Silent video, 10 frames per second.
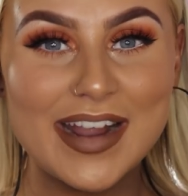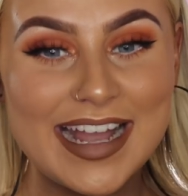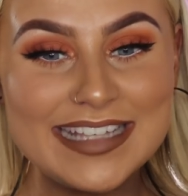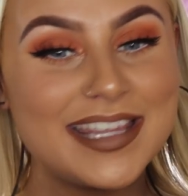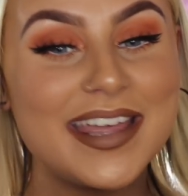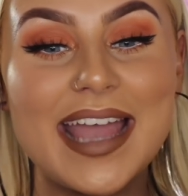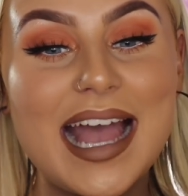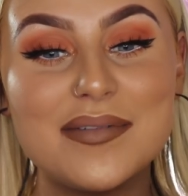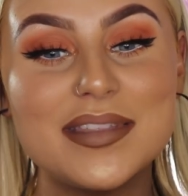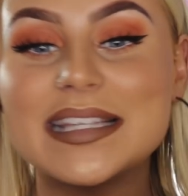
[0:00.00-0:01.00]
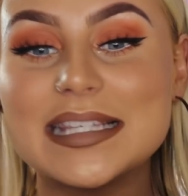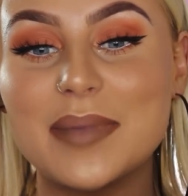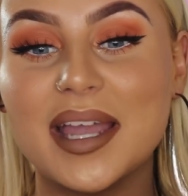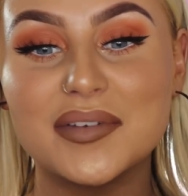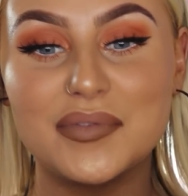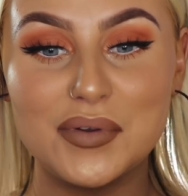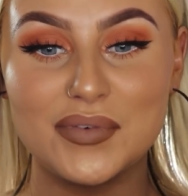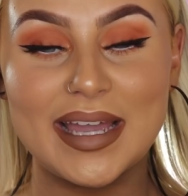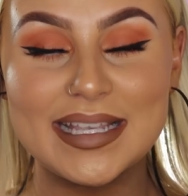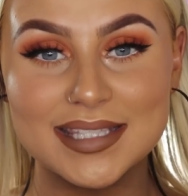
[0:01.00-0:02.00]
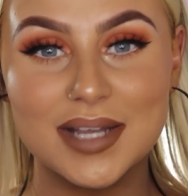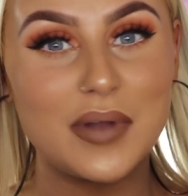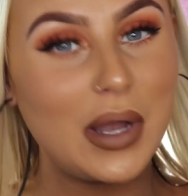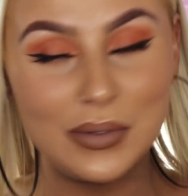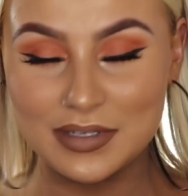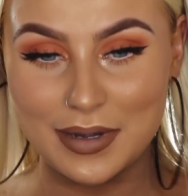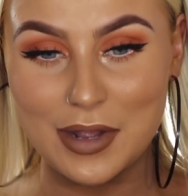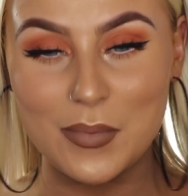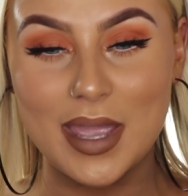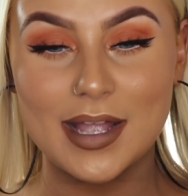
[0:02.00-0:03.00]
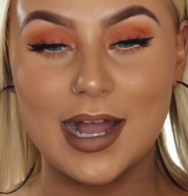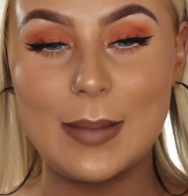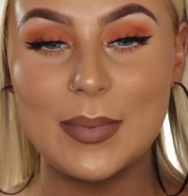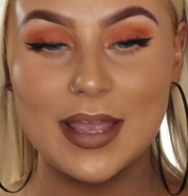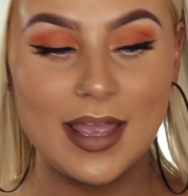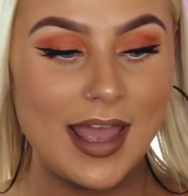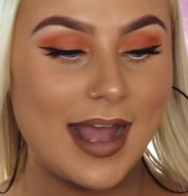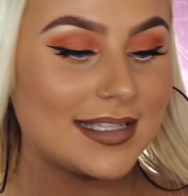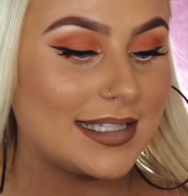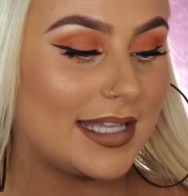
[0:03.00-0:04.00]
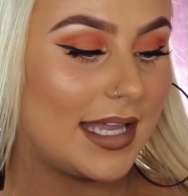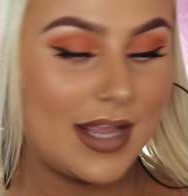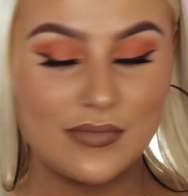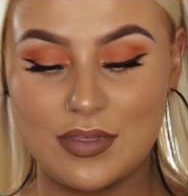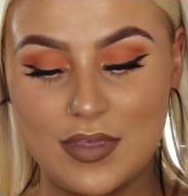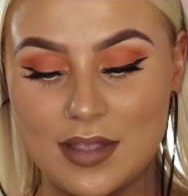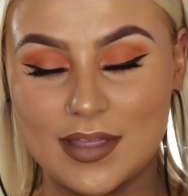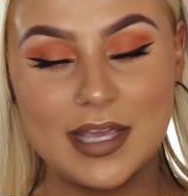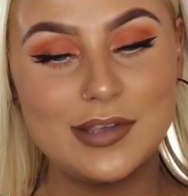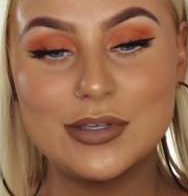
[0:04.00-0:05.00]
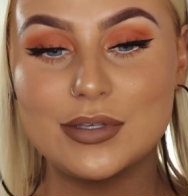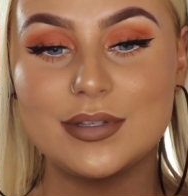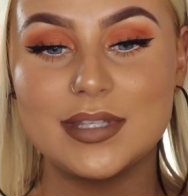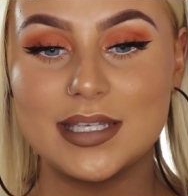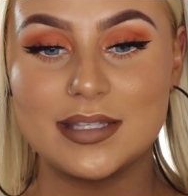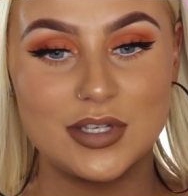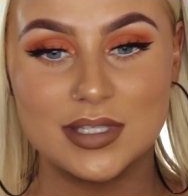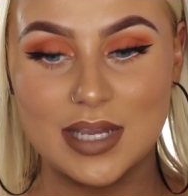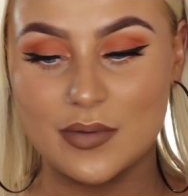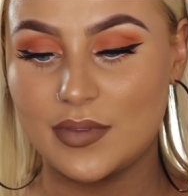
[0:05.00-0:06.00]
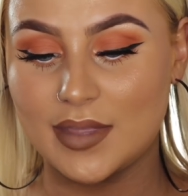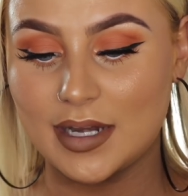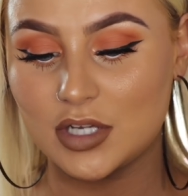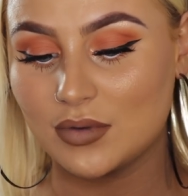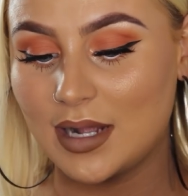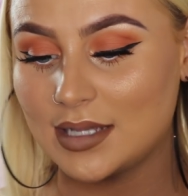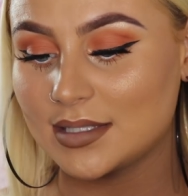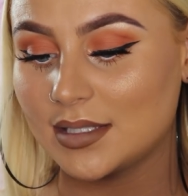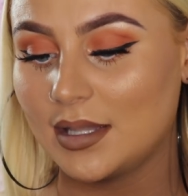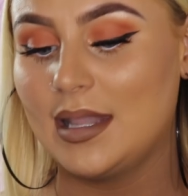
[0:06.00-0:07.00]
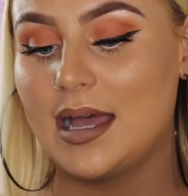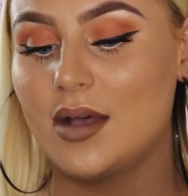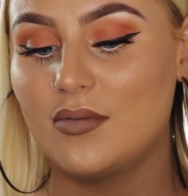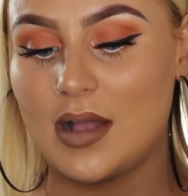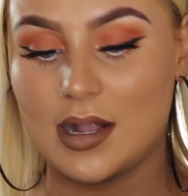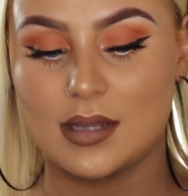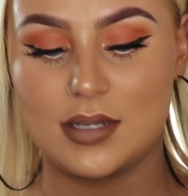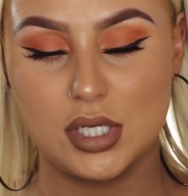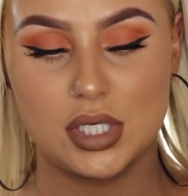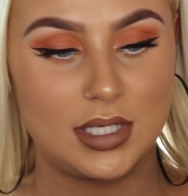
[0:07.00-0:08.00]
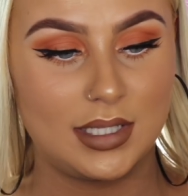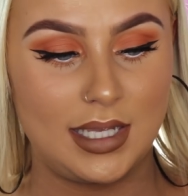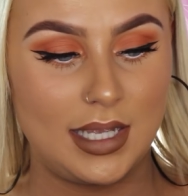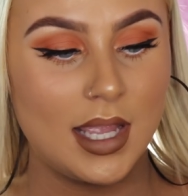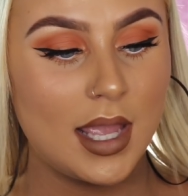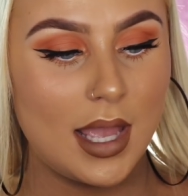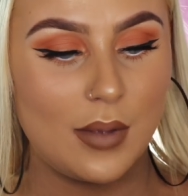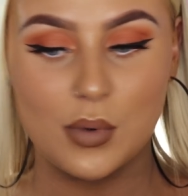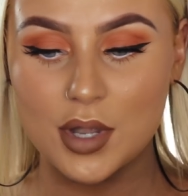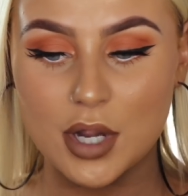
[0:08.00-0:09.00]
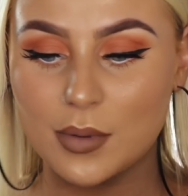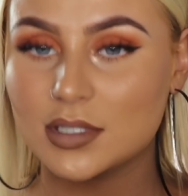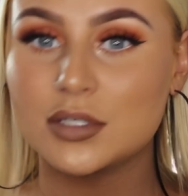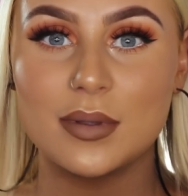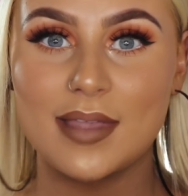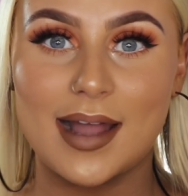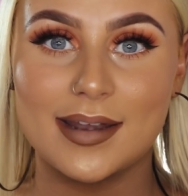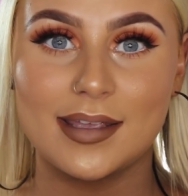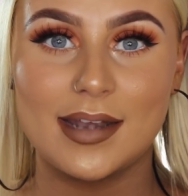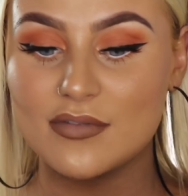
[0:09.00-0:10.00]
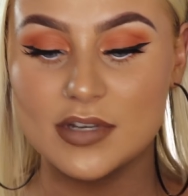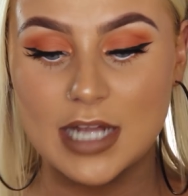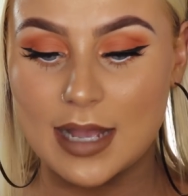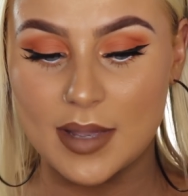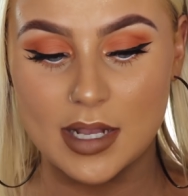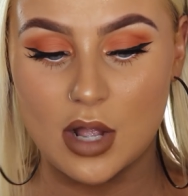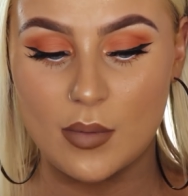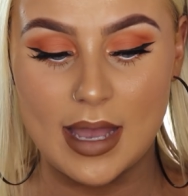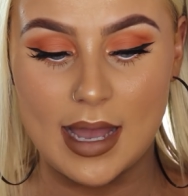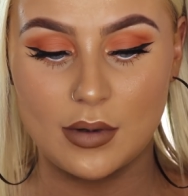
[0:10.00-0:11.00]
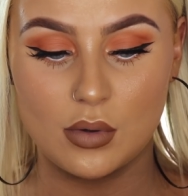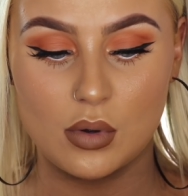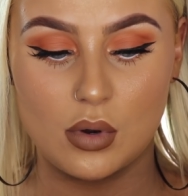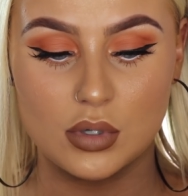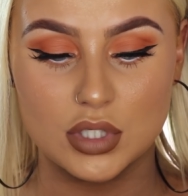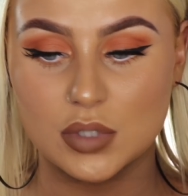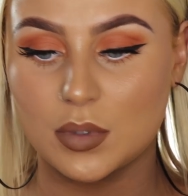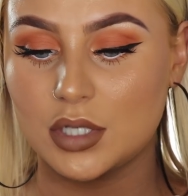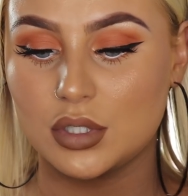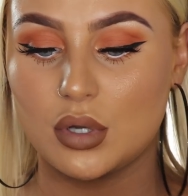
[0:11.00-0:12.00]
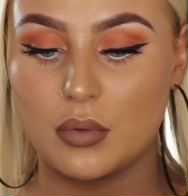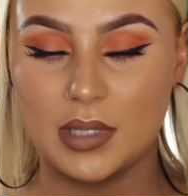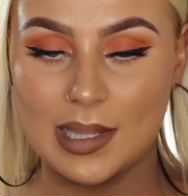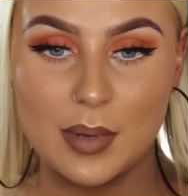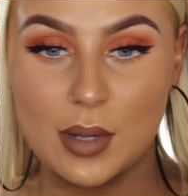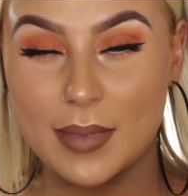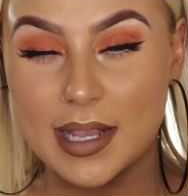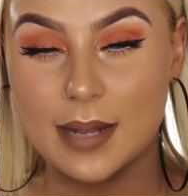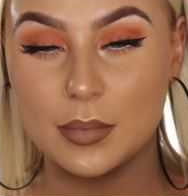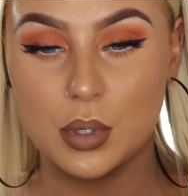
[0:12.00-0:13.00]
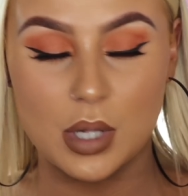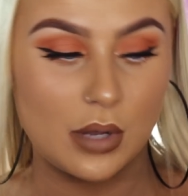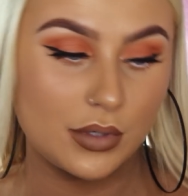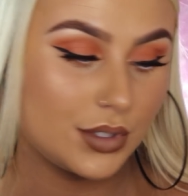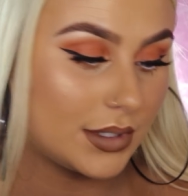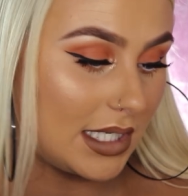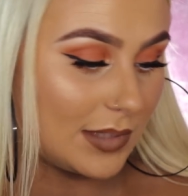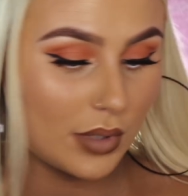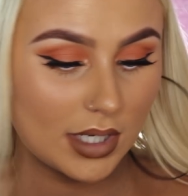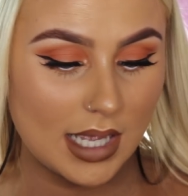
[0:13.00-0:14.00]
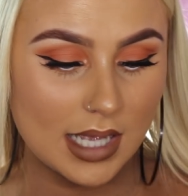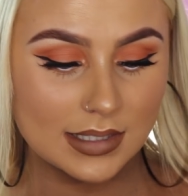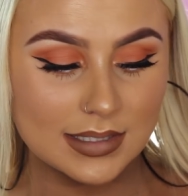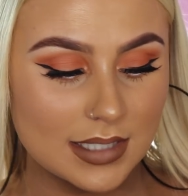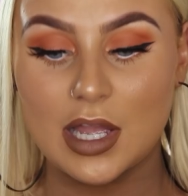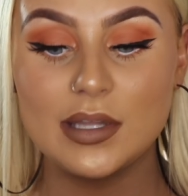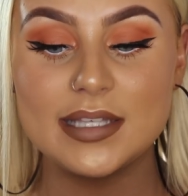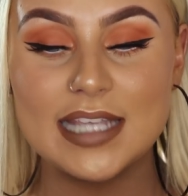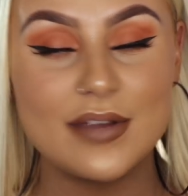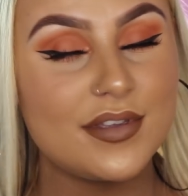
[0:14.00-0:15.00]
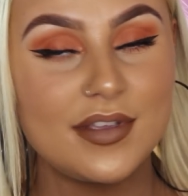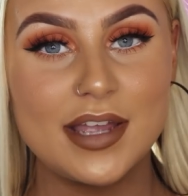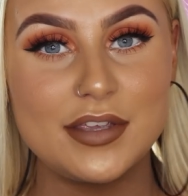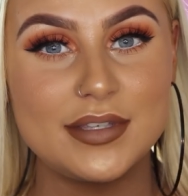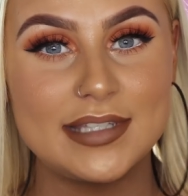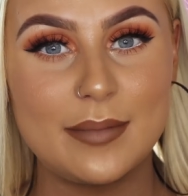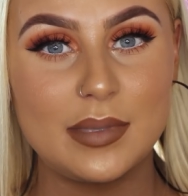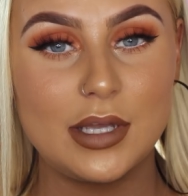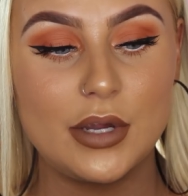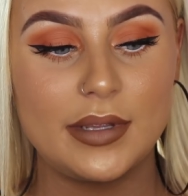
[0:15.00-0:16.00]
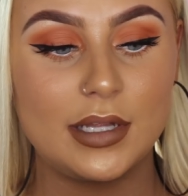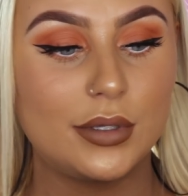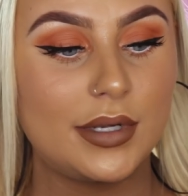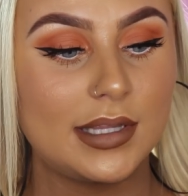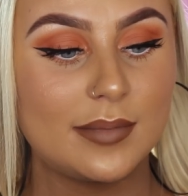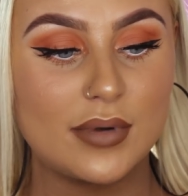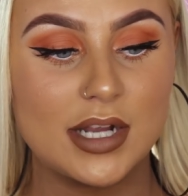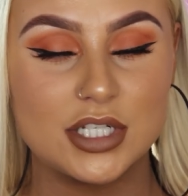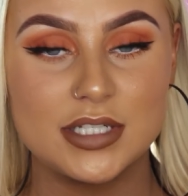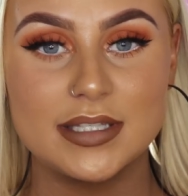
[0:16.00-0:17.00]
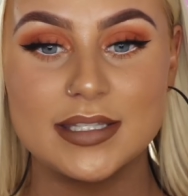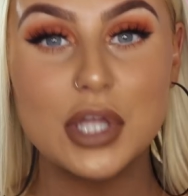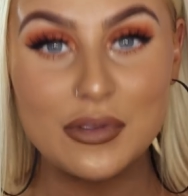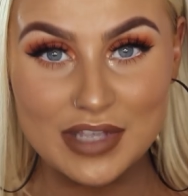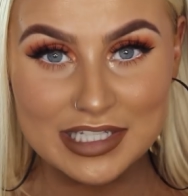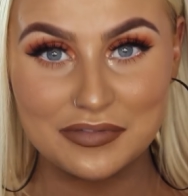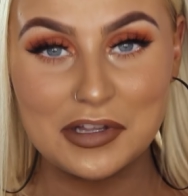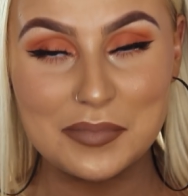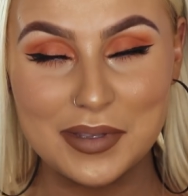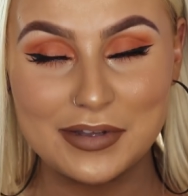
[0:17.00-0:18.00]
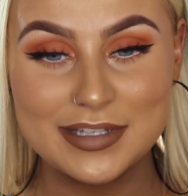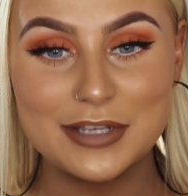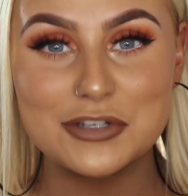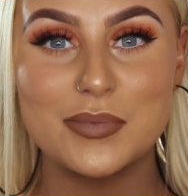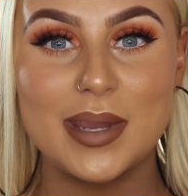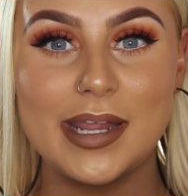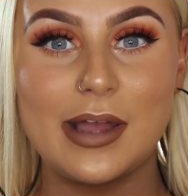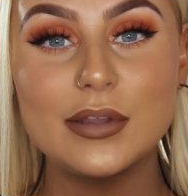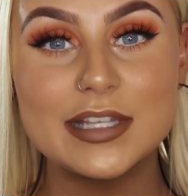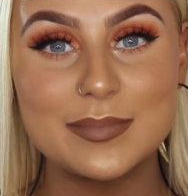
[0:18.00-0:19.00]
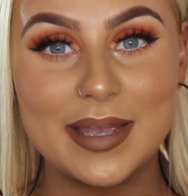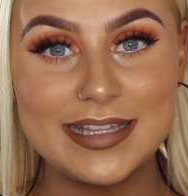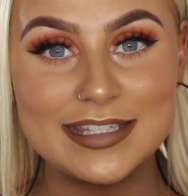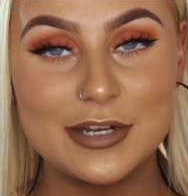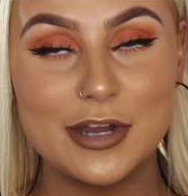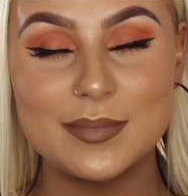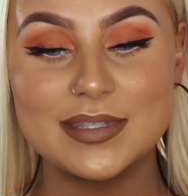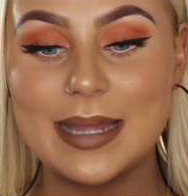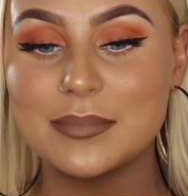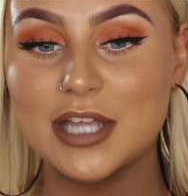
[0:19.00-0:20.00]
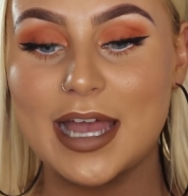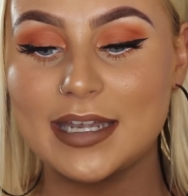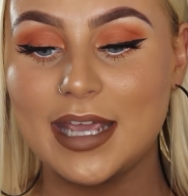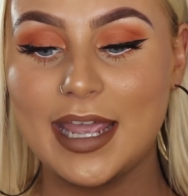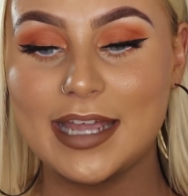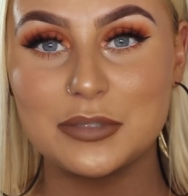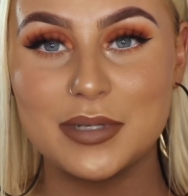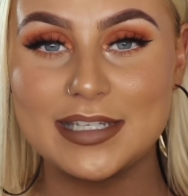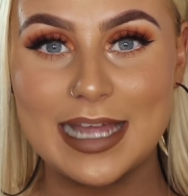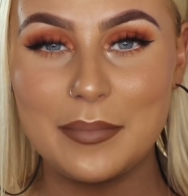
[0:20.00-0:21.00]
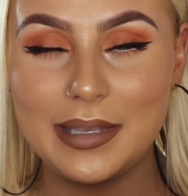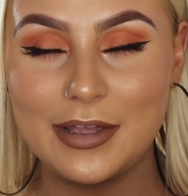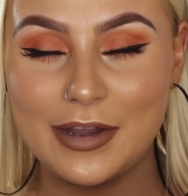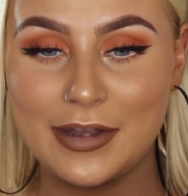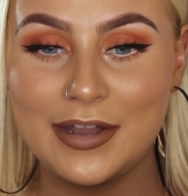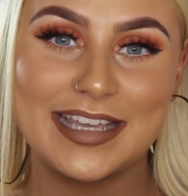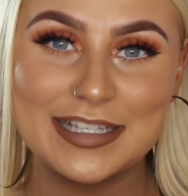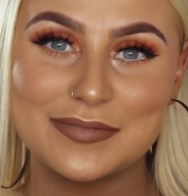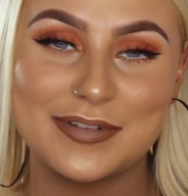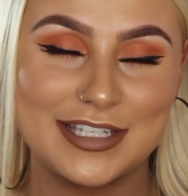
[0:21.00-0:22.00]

Alright guys, so there you have it. This is my full face of Holy Grail makeup. As I said, everything that I use is just everything that I trust, love unconditionally. Wouldn't know what to do without it. Every time I go out or just want to do a really bold makeup look, I'll use these products. I'll list everything I use down below, including the brushes. Don't forget to follow me on social media. I'll list my Instagram, Snapchat, and Twitter down below. Thanks for